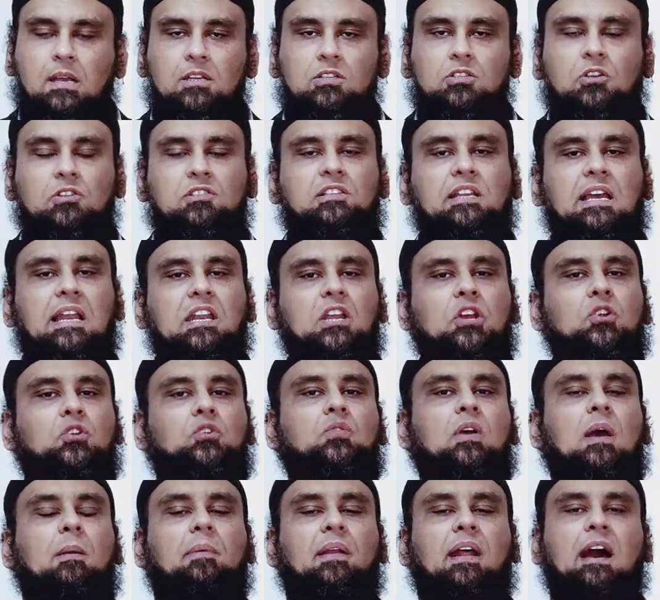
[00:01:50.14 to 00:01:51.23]
So salute
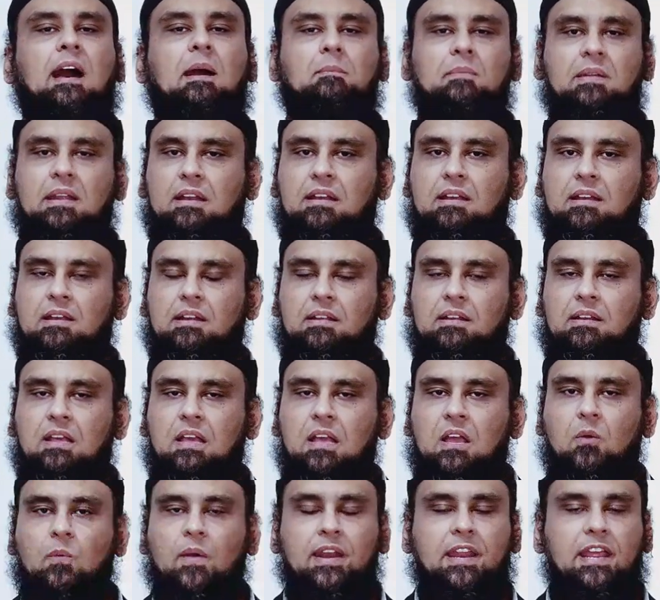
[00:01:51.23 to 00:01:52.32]
to Abraham
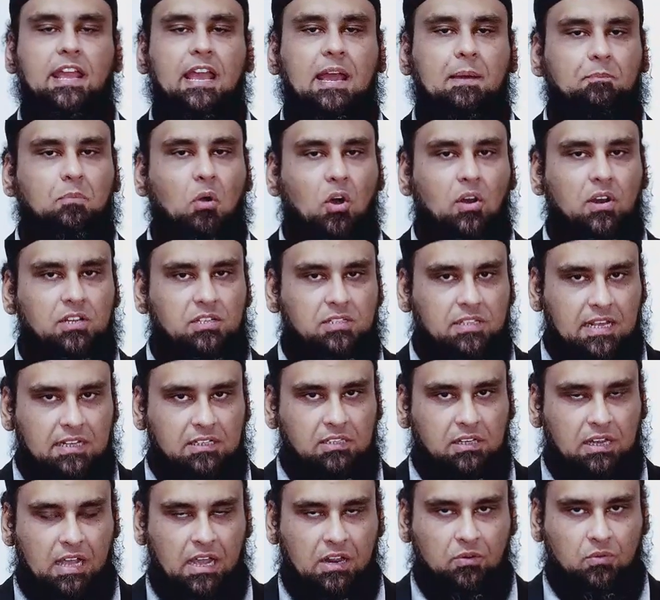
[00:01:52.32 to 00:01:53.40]
Lincoln when he abolished
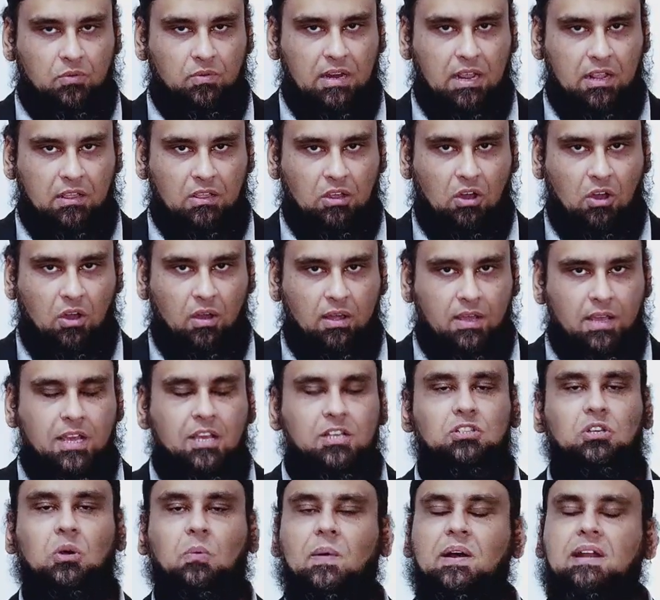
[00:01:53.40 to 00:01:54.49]
this Kanun and law.
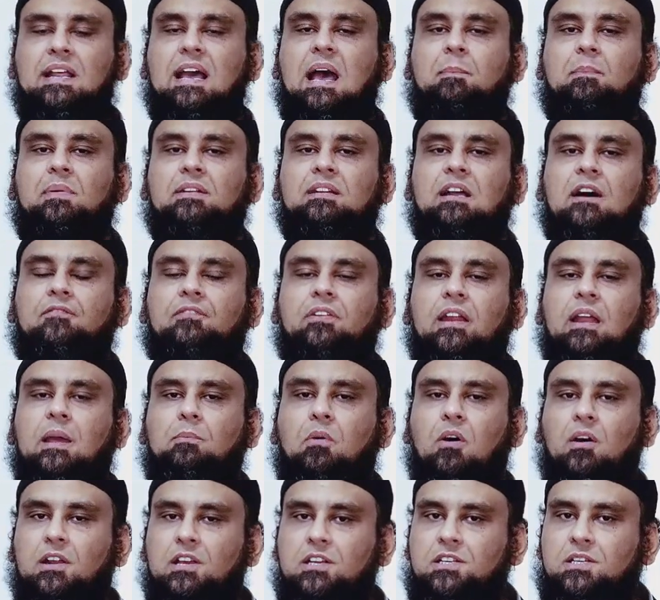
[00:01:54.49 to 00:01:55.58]
So what happened after he
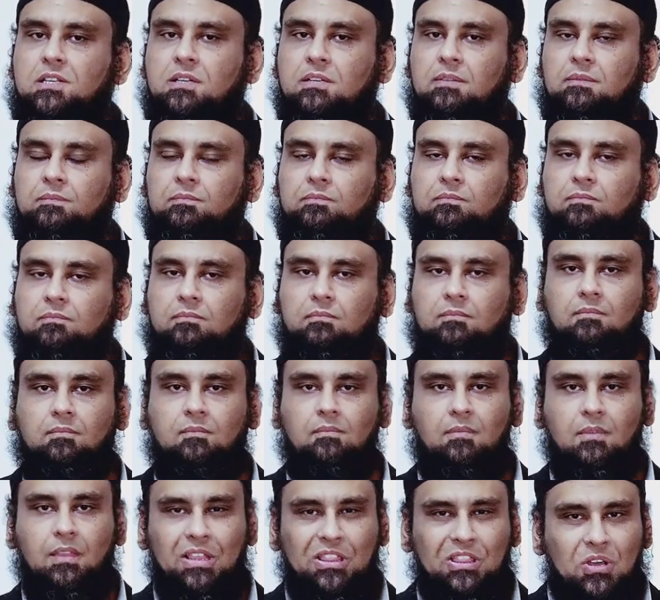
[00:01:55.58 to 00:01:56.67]
abolished?
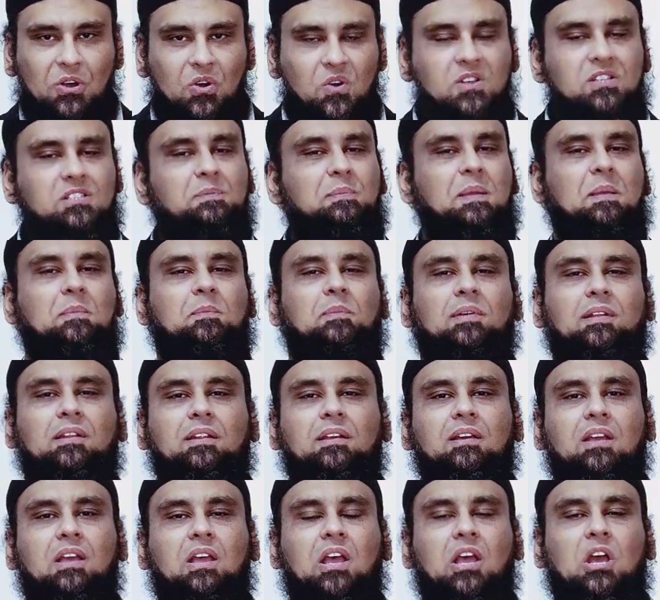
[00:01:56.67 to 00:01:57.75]
Those
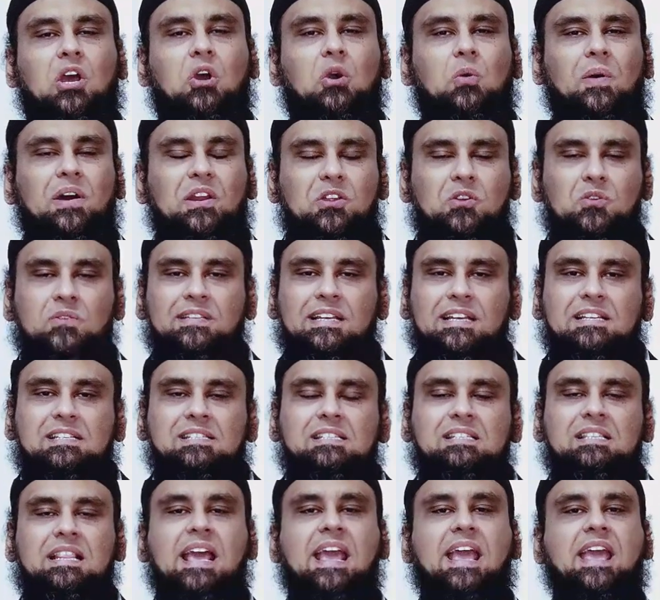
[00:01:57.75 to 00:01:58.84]
people who were using
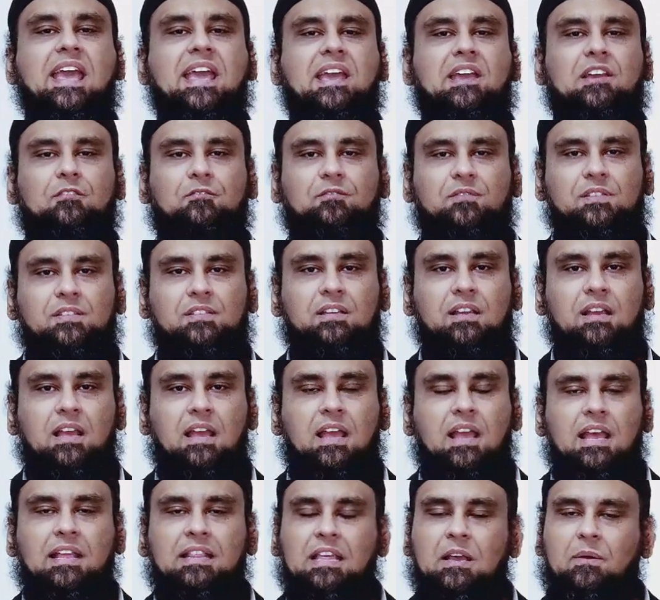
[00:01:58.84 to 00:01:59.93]
slaves.
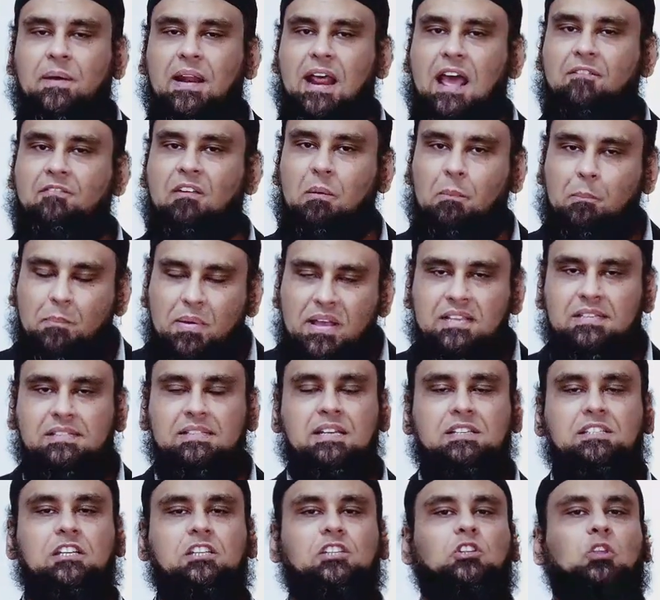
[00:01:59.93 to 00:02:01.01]
They were having
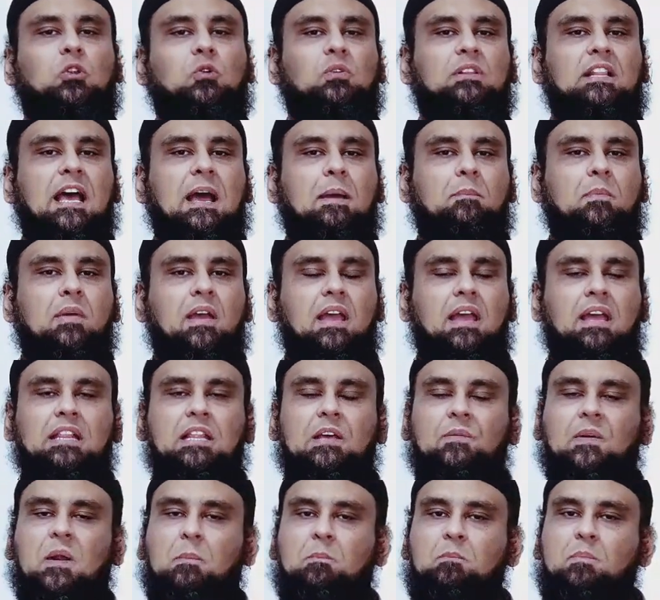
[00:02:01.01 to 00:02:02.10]
businesses through them.
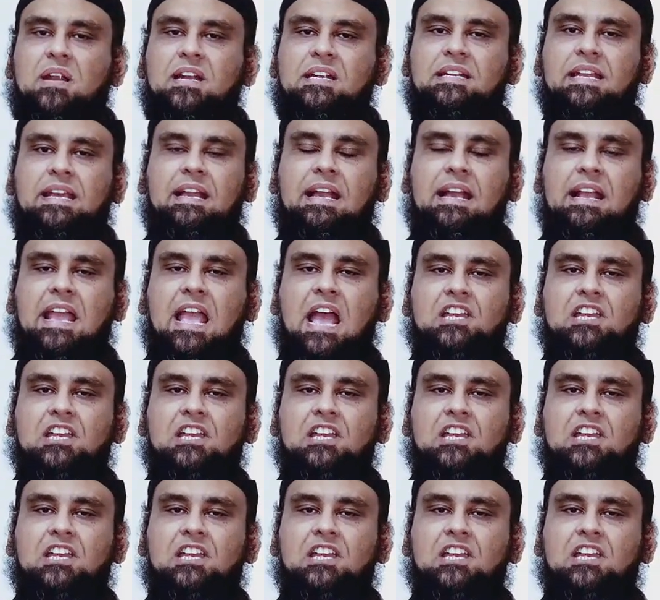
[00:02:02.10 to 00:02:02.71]
They were minting and